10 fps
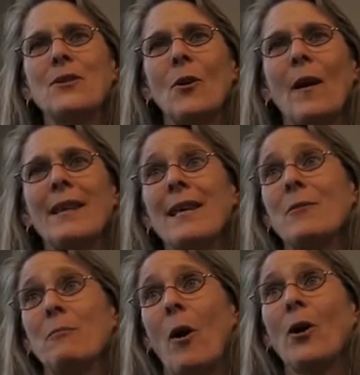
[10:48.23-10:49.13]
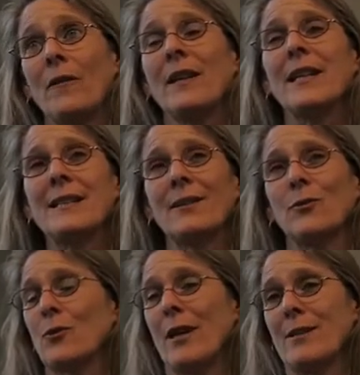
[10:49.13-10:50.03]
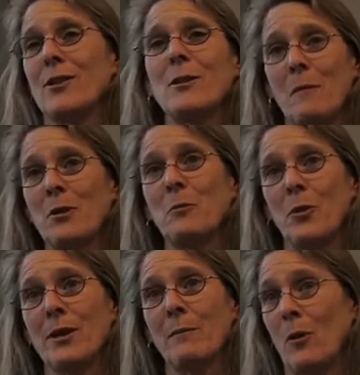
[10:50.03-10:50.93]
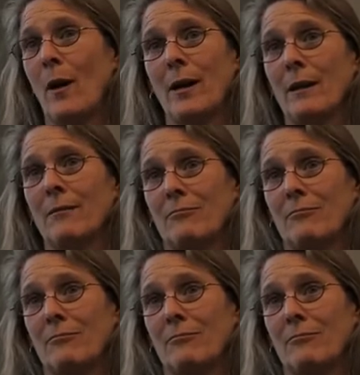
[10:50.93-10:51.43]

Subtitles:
So I think part of it is that Australia is just a much more democratic